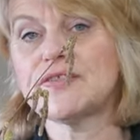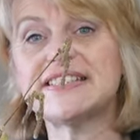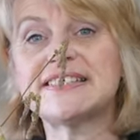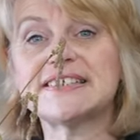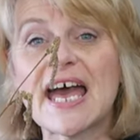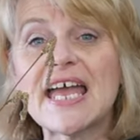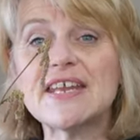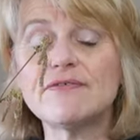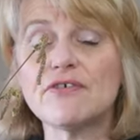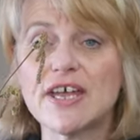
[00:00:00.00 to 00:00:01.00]
this
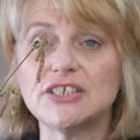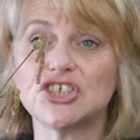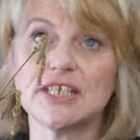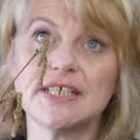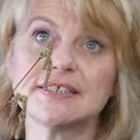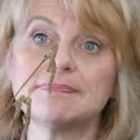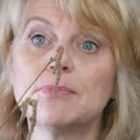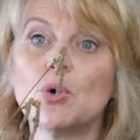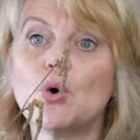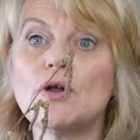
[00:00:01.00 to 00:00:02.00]
style of arranging is
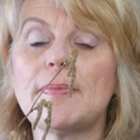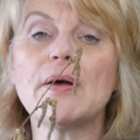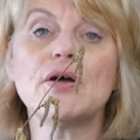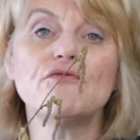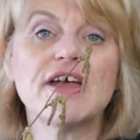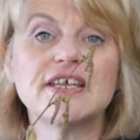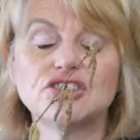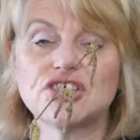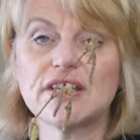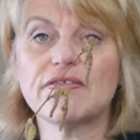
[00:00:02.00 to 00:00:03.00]
more about
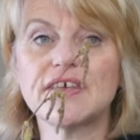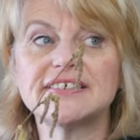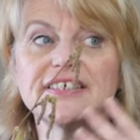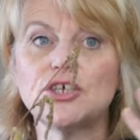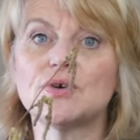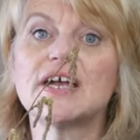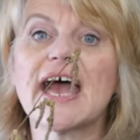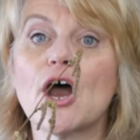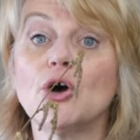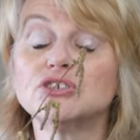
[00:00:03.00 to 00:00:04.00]
arranging things that you can
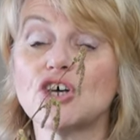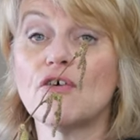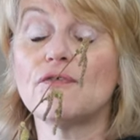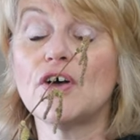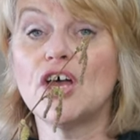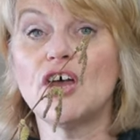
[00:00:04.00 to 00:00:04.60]
get hold of